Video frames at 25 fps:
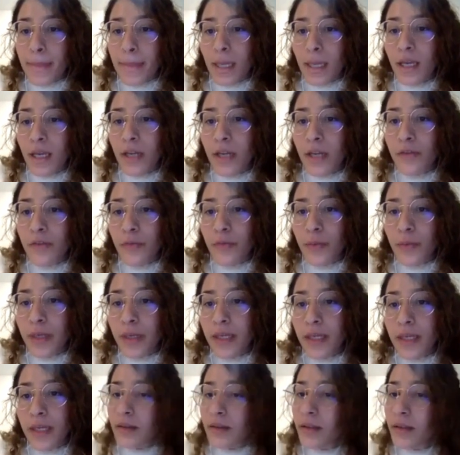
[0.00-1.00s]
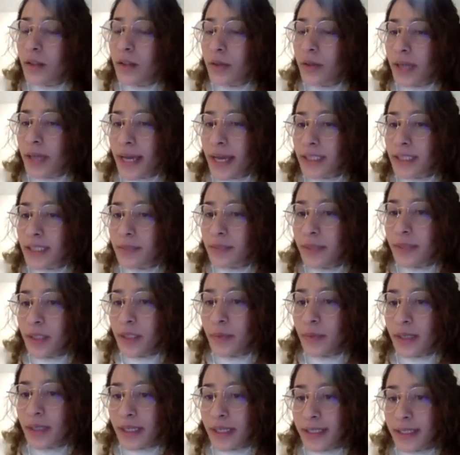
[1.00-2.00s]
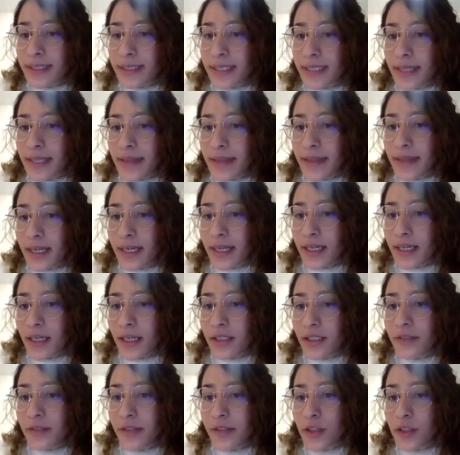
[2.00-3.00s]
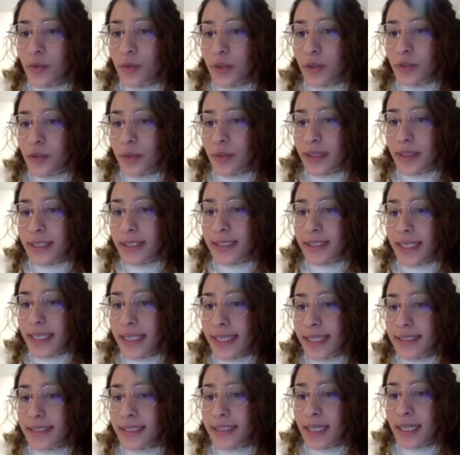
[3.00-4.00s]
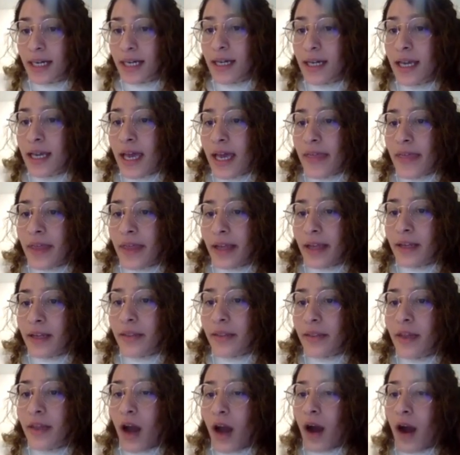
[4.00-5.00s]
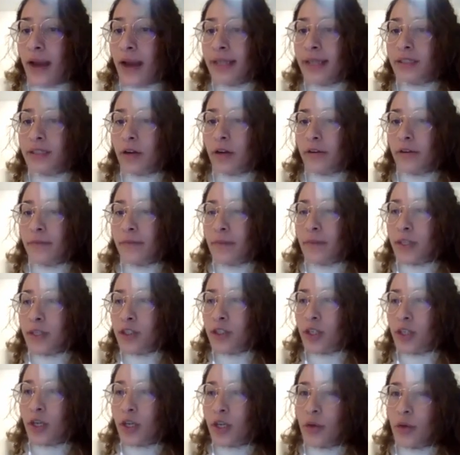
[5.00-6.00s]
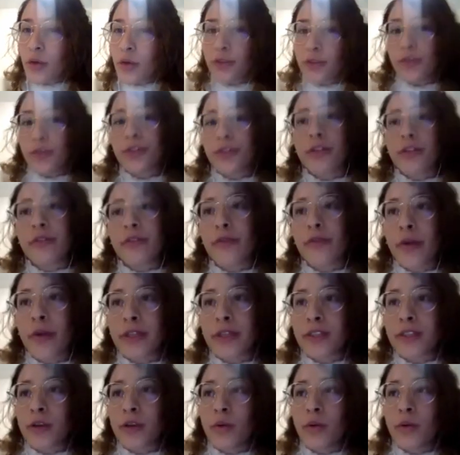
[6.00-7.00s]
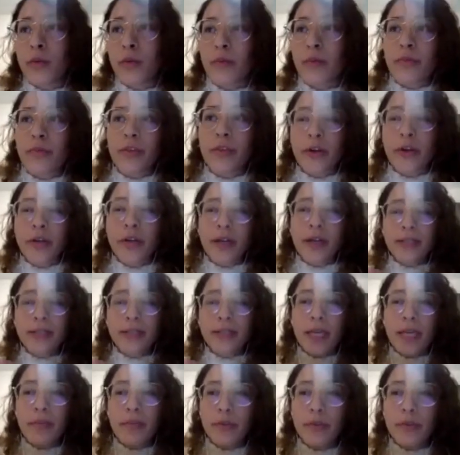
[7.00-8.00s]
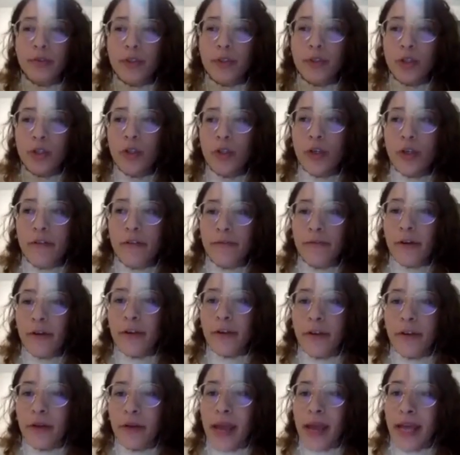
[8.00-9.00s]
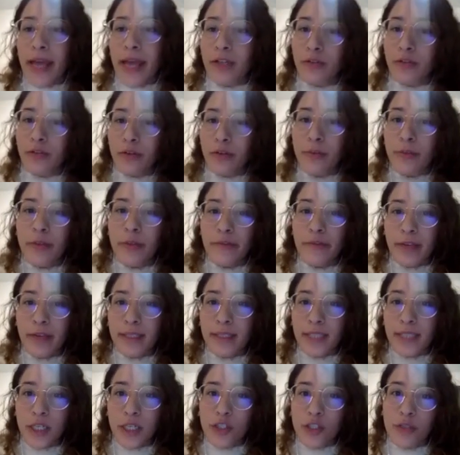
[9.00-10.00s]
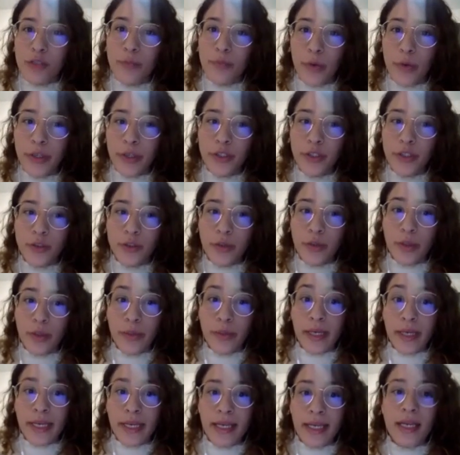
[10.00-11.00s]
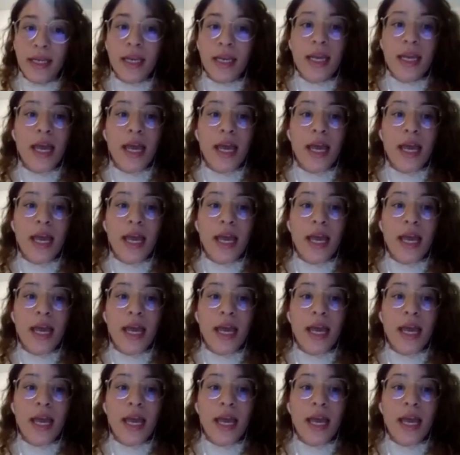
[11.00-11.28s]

If we look at B, we can see that in individuals with dyslexia, that the eyes are much closer to the voice. So they're not able to look further ahead from the fixation point during reading.